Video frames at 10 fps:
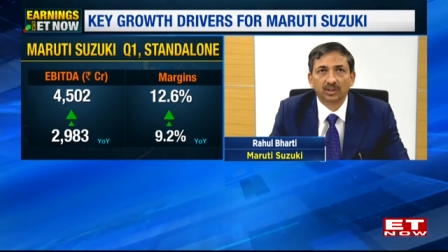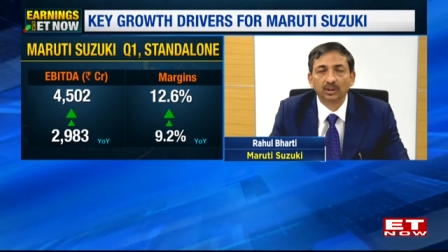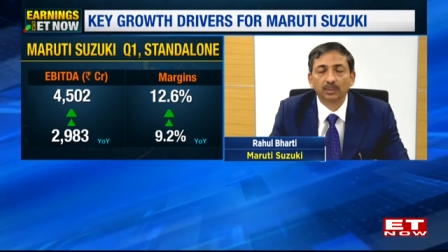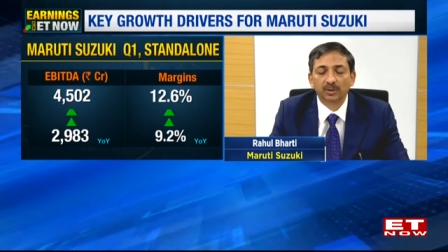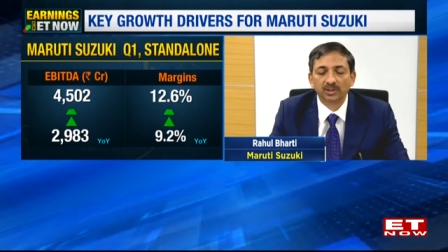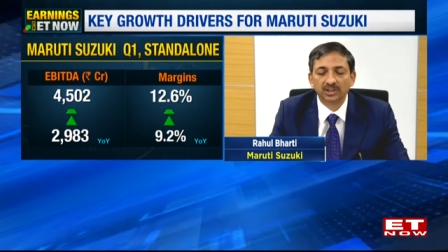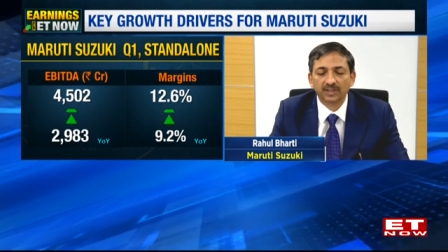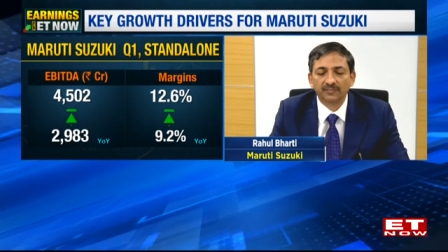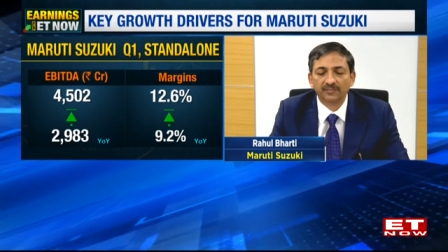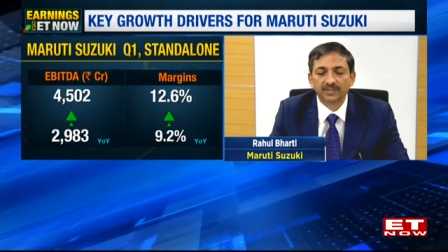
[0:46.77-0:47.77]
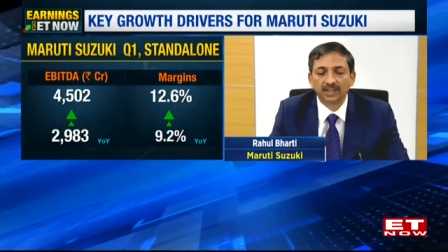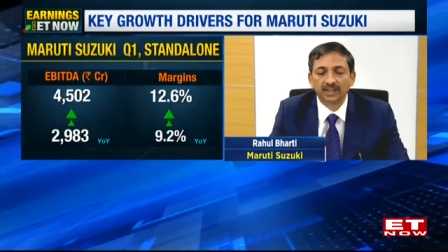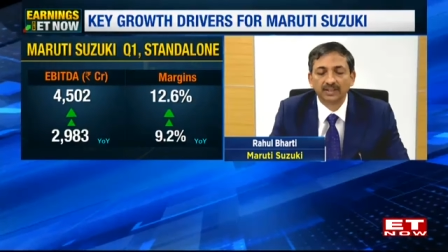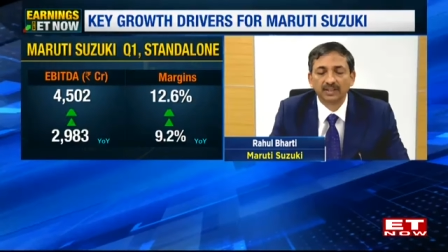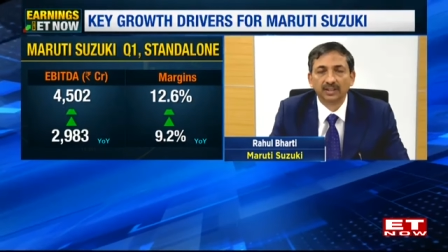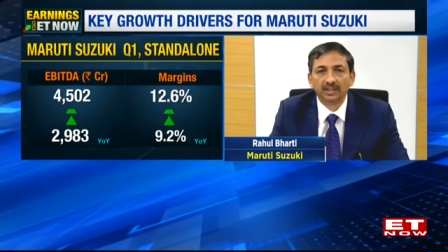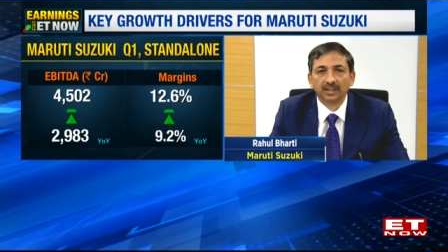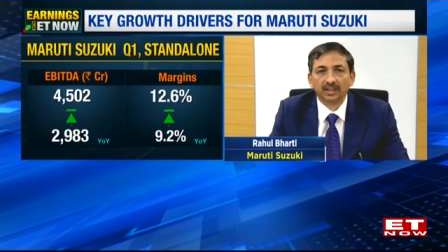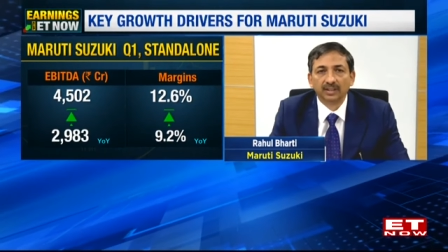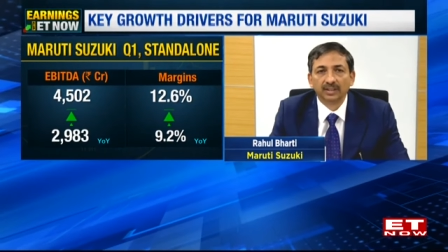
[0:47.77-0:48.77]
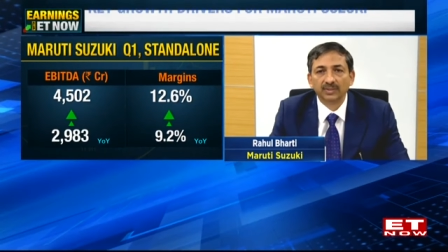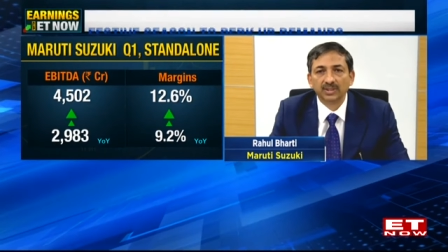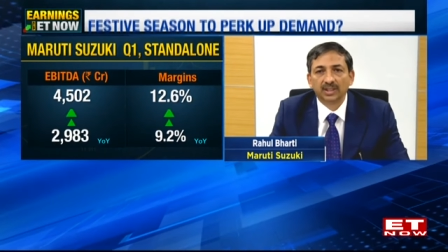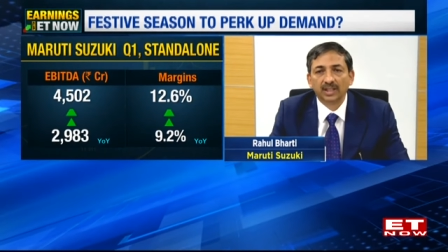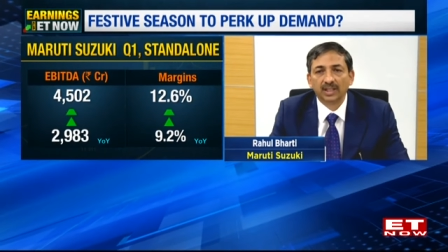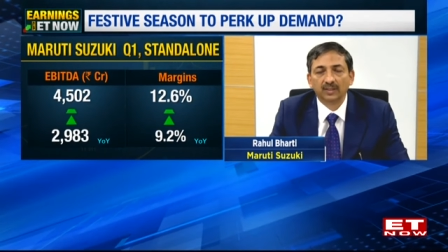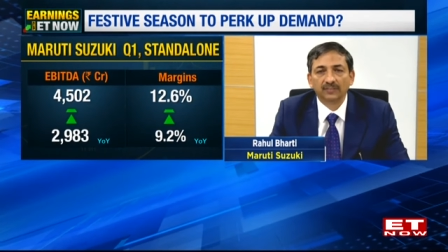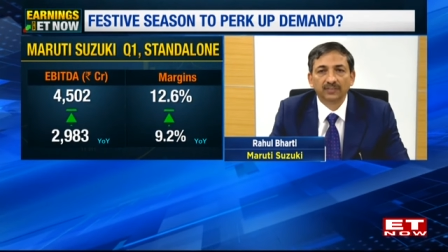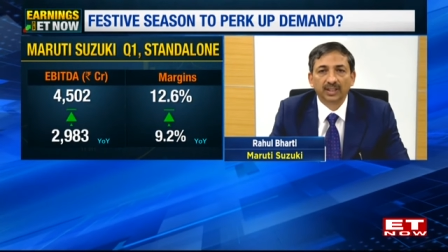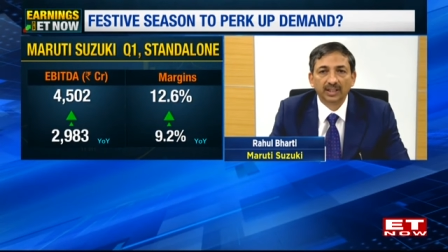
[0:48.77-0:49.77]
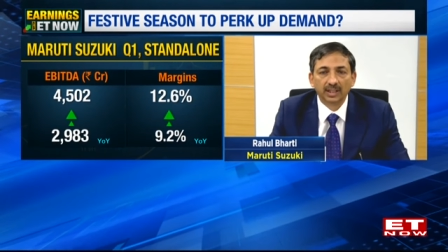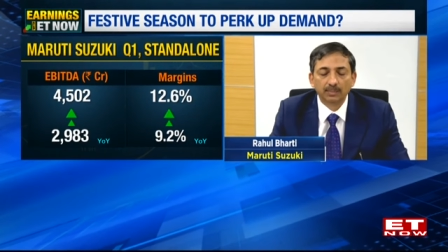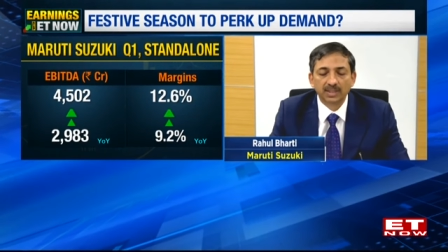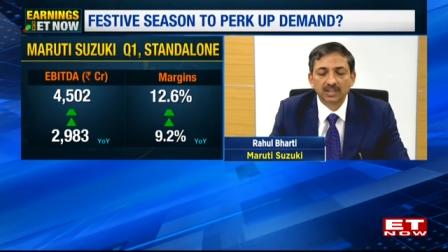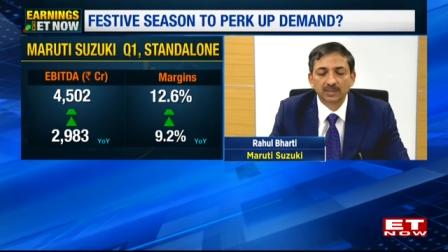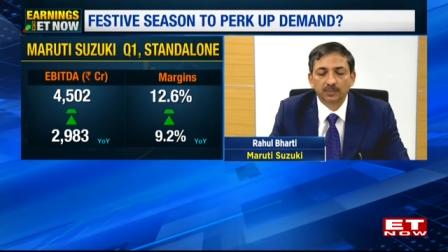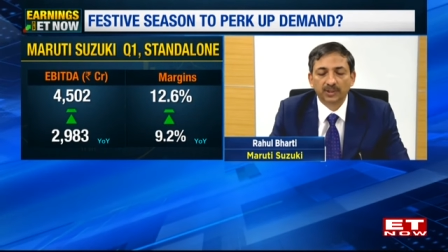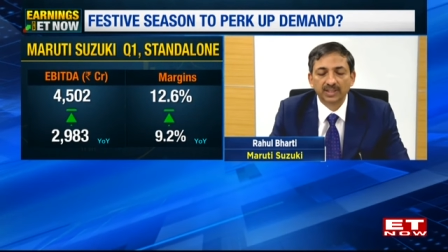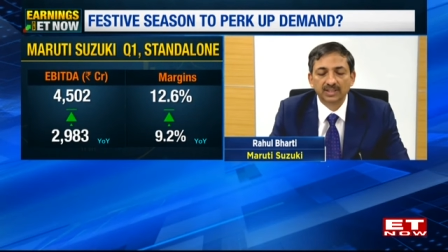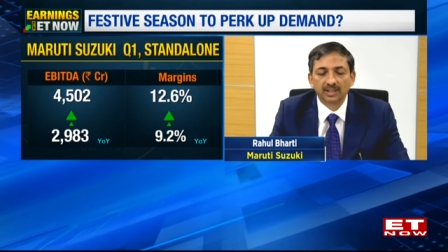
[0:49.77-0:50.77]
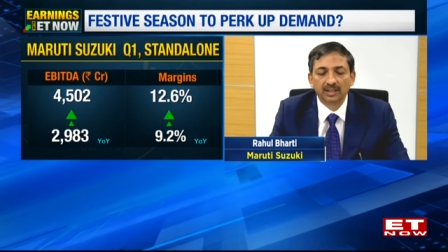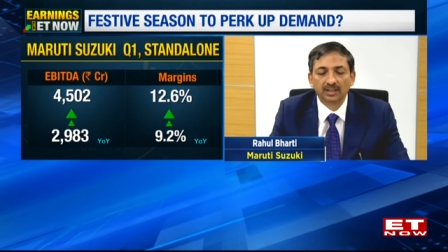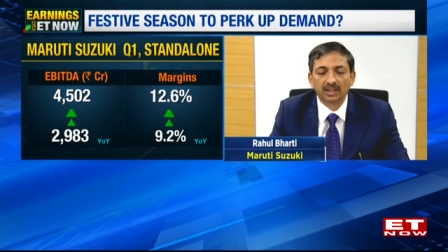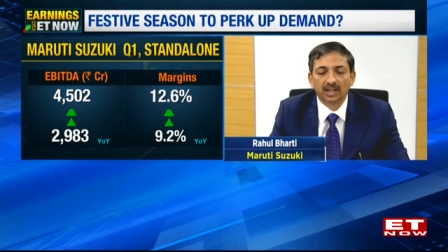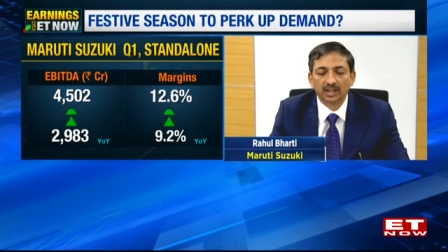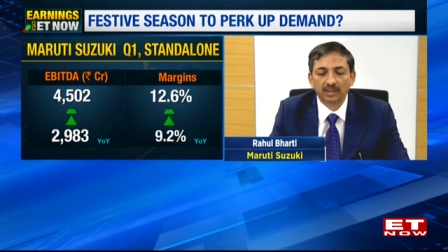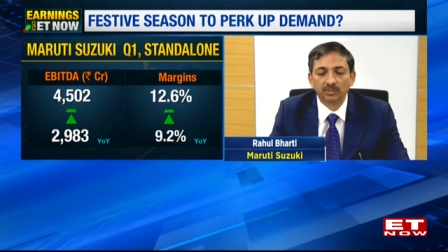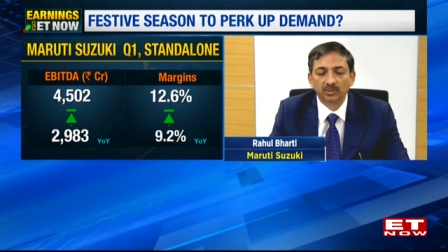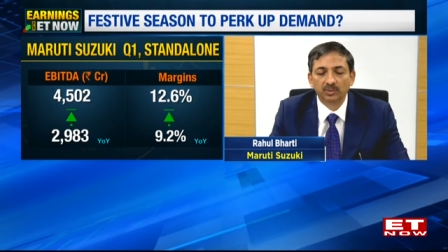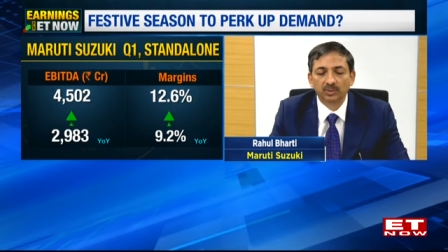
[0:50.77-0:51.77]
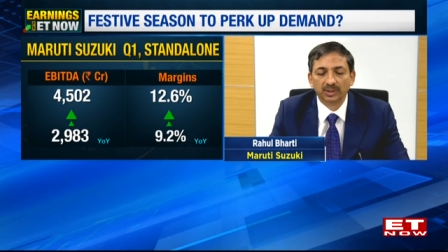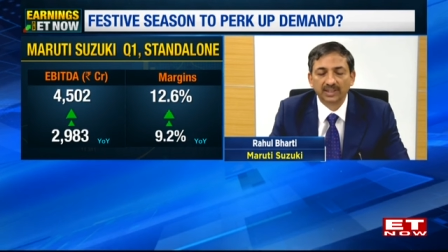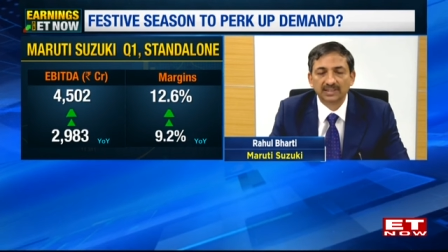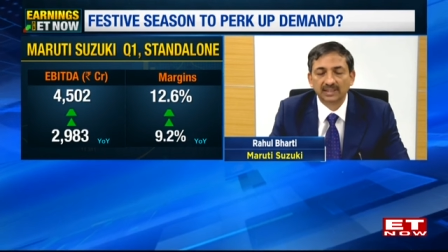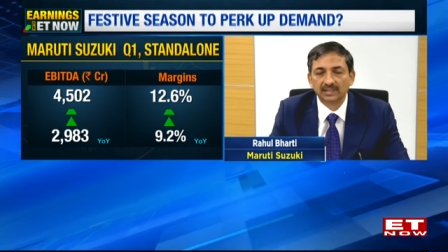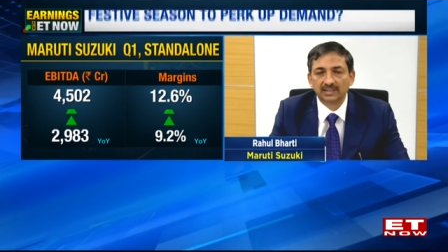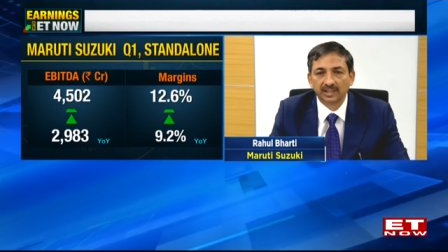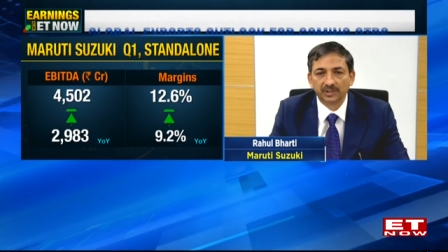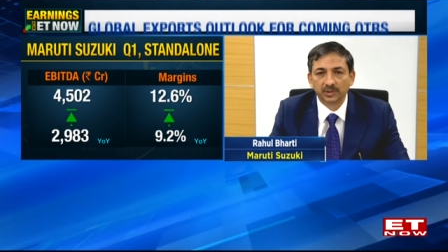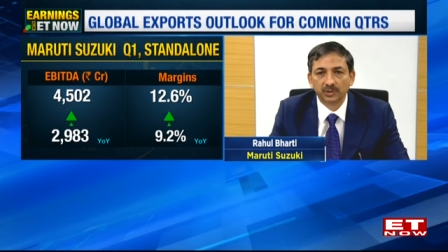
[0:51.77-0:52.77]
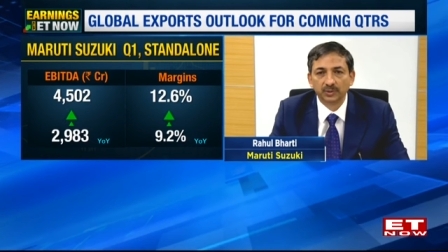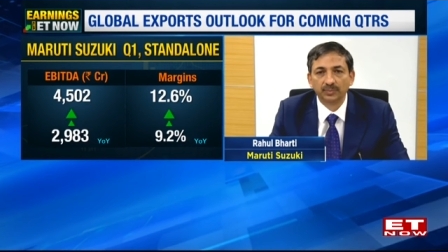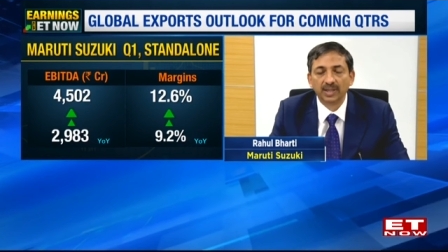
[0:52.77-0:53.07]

On the positive side, there was a gain of 90 basis points in the RM to net sales ratio,